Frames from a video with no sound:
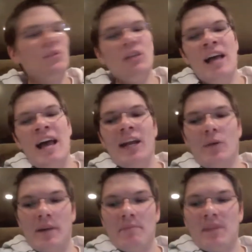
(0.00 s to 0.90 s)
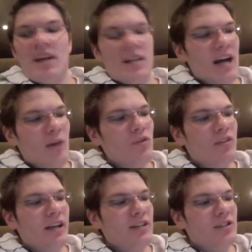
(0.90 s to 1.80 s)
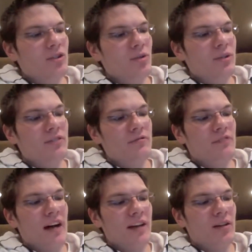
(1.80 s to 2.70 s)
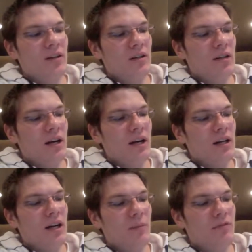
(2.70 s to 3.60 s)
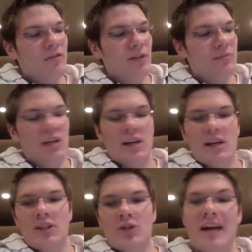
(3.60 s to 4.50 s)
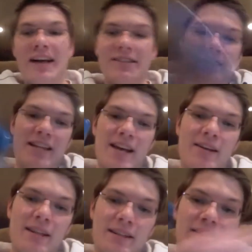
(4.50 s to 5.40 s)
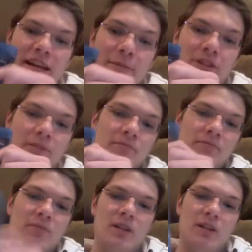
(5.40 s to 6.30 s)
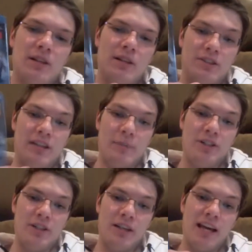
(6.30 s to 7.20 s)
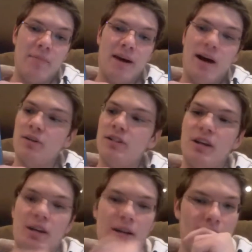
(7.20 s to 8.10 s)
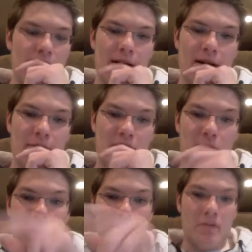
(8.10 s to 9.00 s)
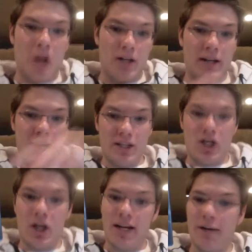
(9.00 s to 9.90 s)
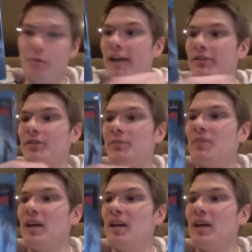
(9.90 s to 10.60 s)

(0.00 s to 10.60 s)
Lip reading: Anyway, now moving into his final couple films. 2010, Inception. Inception came out between Dark Knight and Dark Knight Rises.